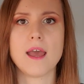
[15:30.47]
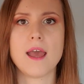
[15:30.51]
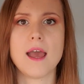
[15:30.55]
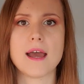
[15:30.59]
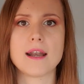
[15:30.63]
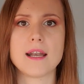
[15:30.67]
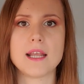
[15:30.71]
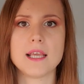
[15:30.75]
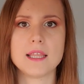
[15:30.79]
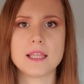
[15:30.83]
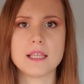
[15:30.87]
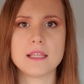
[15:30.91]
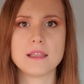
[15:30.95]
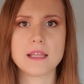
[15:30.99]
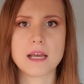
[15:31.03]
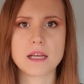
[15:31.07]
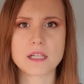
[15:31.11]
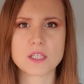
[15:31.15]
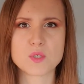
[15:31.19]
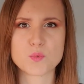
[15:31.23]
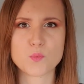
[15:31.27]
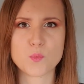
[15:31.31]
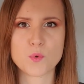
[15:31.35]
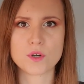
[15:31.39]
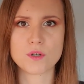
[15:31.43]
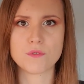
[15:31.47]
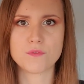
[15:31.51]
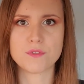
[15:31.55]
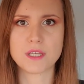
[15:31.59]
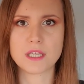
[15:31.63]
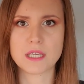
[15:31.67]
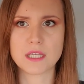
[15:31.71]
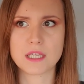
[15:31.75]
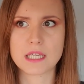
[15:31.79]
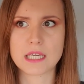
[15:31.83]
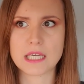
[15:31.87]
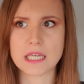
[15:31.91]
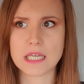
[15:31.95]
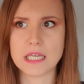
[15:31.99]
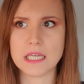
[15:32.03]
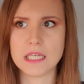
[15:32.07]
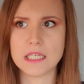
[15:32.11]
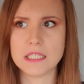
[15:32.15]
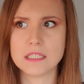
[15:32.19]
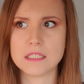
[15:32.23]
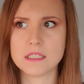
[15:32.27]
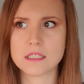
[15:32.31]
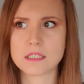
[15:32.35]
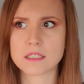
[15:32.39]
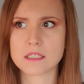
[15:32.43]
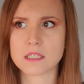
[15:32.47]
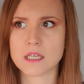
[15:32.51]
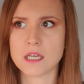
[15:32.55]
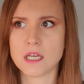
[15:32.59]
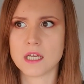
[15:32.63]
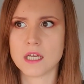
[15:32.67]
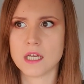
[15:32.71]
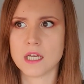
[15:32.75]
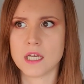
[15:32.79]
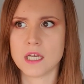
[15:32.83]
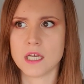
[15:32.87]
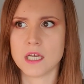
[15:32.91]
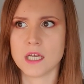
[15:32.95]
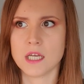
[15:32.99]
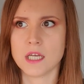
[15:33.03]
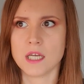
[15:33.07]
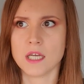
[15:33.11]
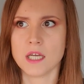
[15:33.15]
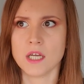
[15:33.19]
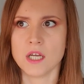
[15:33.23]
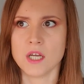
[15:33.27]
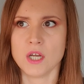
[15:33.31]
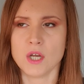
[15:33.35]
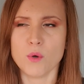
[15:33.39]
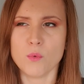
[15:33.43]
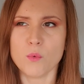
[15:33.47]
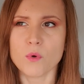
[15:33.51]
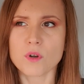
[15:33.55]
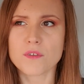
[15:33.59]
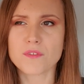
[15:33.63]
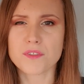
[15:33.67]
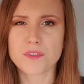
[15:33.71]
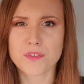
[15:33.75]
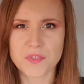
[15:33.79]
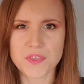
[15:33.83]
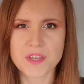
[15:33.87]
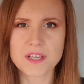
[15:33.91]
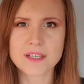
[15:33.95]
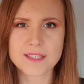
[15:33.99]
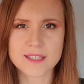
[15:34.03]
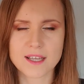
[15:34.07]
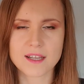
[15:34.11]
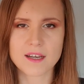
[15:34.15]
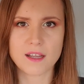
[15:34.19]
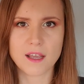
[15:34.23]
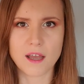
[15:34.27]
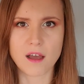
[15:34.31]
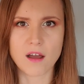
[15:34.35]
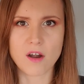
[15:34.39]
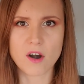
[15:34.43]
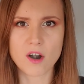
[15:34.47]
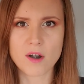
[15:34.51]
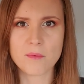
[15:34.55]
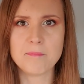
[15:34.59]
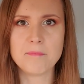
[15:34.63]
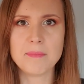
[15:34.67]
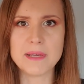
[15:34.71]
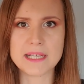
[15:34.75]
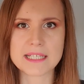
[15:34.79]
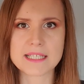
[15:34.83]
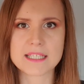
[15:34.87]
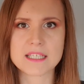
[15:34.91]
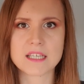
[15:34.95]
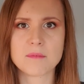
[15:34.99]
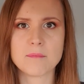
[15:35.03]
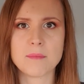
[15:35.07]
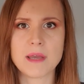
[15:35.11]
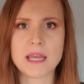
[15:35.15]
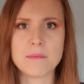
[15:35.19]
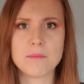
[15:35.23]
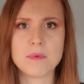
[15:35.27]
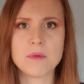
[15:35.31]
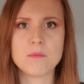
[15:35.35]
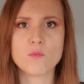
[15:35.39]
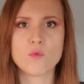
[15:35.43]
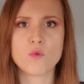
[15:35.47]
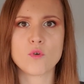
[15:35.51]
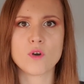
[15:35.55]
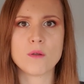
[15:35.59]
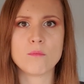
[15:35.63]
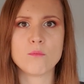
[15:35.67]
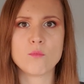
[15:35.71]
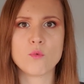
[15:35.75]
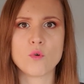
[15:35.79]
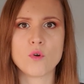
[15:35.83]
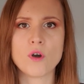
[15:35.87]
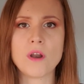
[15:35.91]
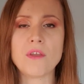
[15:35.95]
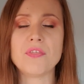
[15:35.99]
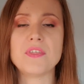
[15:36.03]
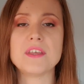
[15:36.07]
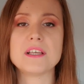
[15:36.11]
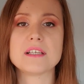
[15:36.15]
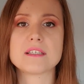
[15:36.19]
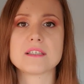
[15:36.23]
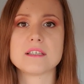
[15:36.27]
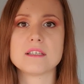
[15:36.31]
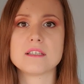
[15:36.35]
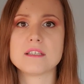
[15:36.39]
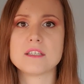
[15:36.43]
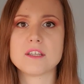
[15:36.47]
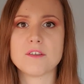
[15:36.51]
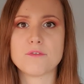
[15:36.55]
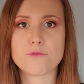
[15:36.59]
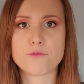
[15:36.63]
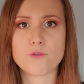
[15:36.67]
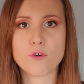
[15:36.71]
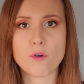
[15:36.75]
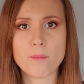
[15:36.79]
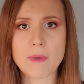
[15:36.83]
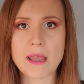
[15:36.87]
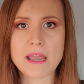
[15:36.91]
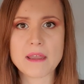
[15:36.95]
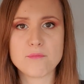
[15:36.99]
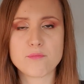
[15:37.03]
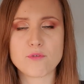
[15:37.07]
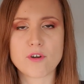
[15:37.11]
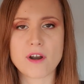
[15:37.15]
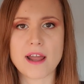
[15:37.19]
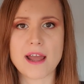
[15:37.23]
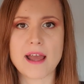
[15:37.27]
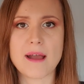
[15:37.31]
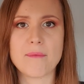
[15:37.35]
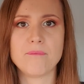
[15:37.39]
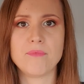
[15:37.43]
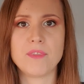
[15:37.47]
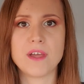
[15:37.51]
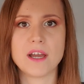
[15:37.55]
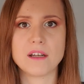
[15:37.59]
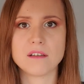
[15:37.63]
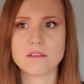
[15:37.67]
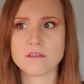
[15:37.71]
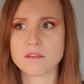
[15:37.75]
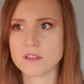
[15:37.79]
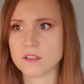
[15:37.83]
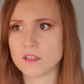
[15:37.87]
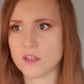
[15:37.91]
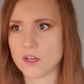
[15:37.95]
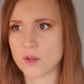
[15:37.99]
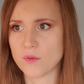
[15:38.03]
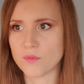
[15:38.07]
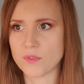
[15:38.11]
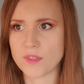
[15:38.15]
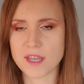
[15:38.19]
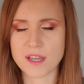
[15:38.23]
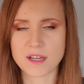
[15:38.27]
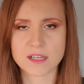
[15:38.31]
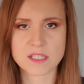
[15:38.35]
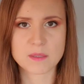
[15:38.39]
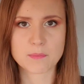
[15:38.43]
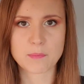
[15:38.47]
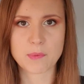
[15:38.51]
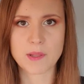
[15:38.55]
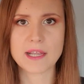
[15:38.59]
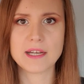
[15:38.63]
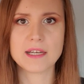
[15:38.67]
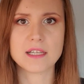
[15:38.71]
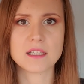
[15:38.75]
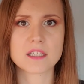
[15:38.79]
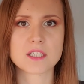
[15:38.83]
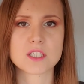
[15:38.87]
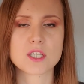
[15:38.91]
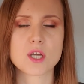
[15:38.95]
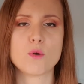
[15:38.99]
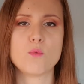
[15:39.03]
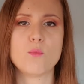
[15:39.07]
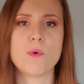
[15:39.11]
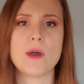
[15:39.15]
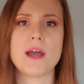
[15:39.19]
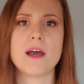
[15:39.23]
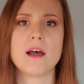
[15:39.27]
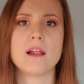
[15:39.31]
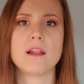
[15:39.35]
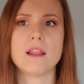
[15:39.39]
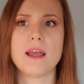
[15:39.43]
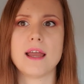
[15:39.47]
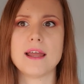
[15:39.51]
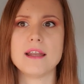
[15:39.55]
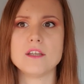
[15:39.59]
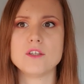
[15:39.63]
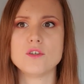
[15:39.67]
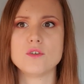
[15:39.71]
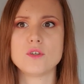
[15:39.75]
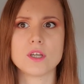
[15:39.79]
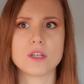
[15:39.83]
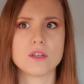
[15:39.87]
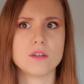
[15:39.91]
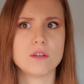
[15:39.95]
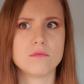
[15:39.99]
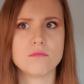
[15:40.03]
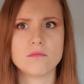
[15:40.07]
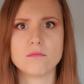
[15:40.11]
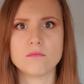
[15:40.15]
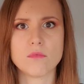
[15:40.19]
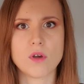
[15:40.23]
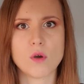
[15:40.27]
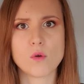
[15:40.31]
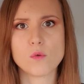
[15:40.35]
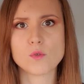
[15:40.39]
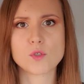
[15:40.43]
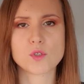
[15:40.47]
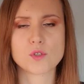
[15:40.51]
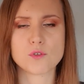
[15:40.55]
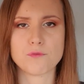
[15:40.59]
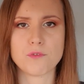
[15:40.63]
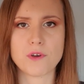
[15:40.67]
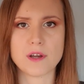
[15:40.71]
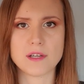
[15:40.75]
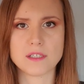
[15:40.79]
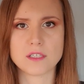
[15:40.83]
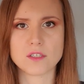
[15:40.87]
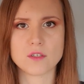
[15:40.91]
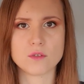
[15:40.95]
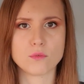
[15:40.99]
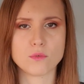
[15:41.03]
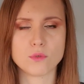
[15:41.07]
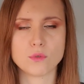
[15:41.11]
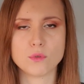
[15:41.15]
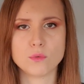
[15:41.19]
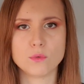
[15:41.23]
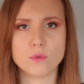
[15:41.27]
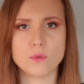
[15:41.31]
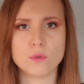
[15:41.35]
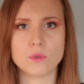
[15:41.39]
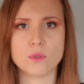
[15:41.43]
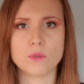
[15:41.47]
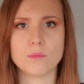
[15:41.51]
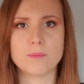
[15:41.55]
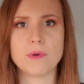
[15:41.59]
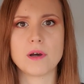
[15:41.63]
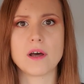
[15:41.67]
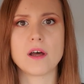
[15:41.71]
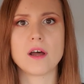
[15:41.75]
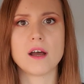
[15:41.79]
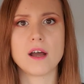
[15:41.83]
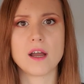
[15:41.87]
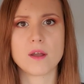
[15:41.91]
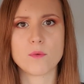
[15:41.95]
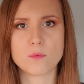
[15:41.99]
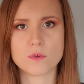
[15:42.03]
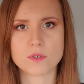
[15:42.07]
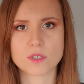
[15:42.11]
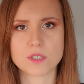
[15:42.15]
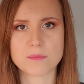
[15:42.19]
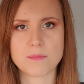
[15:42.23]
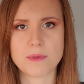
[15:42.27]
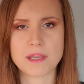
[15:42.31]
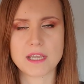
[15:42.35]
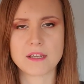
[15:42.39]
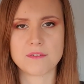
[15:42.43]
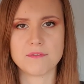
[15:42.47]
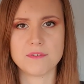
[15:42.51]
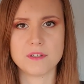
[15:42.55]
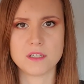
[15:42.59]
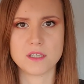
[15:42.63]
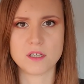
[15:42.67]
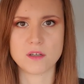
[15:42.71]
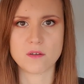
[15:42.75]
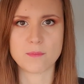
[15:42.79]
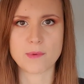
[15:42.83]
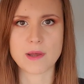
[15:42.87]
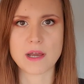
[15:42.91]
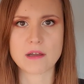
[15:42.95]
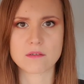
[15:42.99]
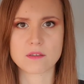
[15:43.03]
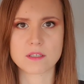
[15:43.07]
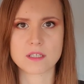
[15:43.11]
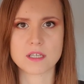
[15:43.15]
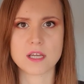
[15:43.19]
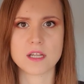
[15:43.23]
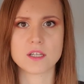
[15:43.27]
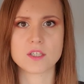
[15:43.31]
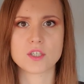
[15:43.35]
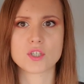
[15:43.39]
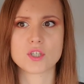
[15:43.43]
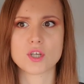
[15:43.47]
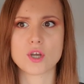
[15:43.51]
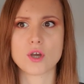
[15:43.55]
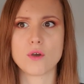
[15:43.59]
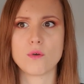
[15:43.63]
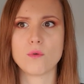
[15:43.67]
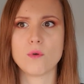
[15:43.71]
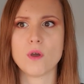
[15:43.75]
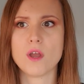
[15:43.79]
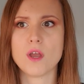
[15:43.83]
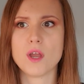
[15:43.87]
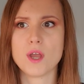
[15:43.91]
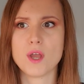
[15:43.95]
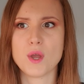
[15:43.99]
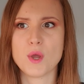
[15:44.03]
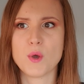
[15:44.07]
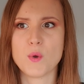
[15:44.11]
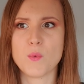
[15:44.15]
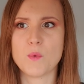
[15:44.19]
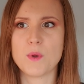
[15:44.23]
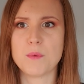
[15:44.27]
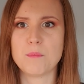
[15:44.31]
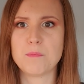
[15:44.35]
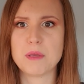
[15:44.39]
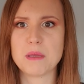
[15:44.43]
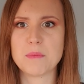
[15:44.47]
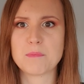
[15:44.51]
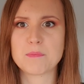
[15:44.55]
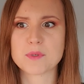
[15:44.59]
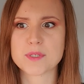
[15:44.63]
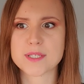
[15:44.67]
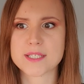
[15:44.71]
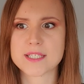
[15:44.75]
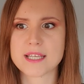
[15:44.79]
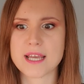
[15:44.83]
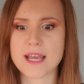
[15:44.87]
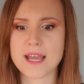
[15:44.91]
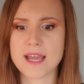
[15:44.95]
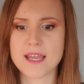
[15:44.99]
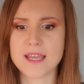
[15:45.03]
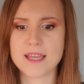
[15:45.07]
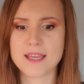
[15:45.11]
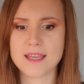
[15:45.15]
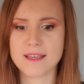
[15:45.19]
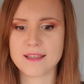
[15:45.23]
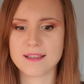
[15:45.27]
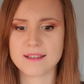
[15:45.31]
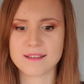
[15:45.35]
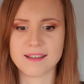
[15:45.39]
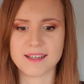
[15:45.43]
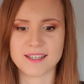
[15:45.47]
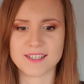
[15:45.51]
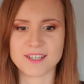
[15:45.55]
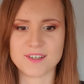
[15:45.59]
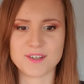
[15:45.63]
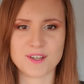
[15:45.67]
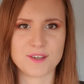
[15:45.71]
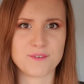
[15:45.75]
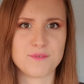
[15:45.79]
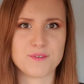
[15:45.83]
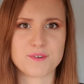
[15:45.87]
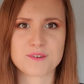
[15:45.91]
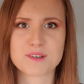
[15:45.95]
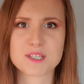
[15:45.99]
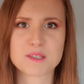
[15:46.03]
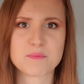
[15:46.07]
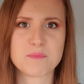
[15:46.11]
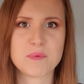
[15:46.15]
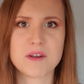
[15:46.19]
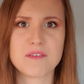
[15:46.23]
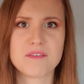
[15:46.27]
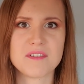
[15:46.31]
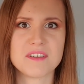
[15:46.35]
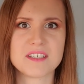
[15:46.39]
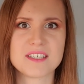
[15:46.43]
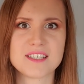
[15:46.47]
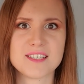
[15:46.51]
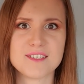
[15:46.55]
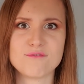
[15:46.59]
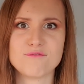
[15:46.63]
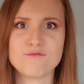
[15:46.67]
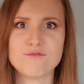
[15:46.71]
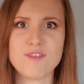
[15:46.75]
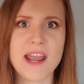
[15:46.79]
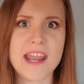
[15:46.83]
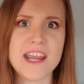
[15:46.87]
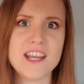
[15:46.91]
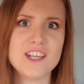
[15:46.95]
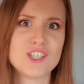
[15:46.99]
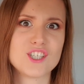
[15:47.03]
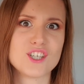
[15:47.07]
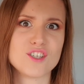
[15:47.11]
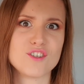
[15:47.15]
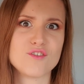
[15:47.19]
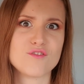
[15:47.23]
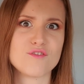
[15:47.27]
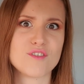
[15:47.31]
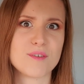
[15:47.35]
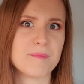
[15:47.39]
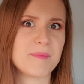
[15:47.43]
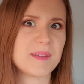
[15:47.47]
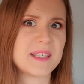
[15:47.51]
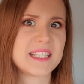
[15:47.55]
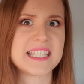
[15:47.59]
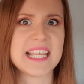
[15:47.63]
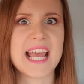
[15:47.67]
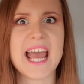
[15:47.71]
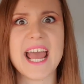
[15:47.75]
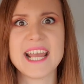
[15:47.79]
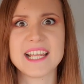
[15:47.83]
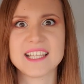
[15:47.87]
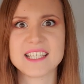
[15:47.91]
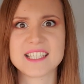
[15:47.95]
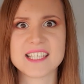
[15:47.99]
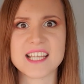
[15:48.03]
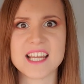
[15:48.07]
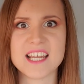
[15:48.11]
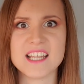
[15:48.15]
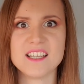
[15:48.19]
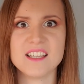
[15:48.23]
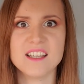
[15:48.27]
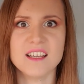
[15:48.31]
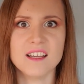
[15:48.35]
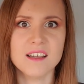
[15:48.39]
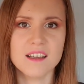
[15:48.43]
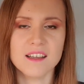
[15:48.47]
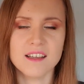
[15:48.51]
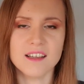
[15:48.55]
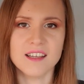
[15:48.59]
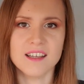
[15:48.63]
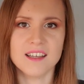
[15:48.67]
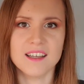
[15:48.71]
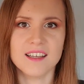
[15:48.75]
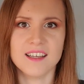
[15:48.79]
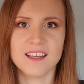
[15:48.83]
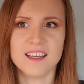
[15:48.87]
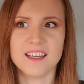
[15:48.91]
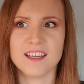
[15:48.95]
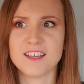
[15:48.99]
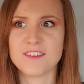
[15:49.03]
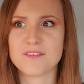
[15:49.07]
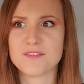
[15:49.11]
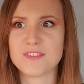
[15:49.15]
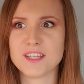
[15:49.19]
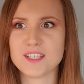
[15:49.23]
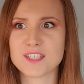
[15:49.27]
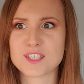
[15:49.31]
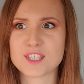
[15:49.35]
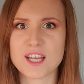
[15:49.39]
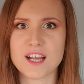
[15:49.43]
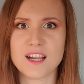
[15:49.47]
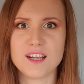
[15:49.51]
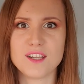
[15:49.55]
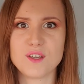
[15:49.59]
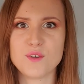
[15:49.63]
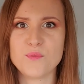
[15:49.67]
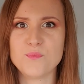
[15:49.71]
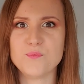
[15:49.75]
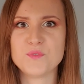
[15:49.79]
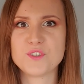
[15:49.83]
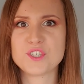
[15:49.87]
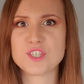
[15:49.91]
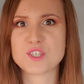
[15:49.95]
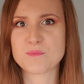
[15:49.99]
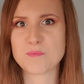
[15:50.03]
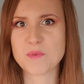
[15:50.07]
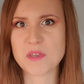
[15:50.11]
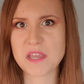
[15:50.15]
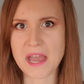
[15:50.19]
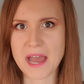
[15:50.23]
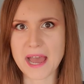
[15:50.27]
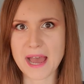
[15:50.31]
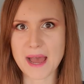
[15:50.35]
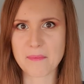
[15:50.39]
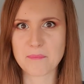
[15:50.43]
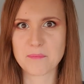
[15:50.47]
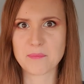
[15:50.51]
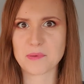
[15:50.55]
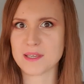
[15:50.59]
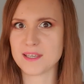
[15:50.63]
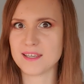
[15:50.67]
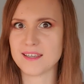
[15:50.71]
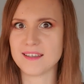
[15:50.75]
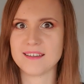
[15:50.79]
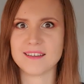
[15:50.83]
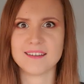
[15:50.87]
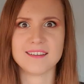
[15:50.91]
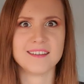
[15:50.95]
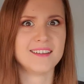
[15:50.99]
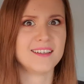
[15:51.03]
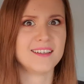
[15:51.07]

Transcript: And I think that's one of the keys, one of the things that are missing maybe more and more. And this is from Abraham, that, you know, they explain it so well, and you can also find it on Google, but I want to make a video about it. So when people say, I don't know, if you're experiencing rage and you're upset, and if they tell you just be happy,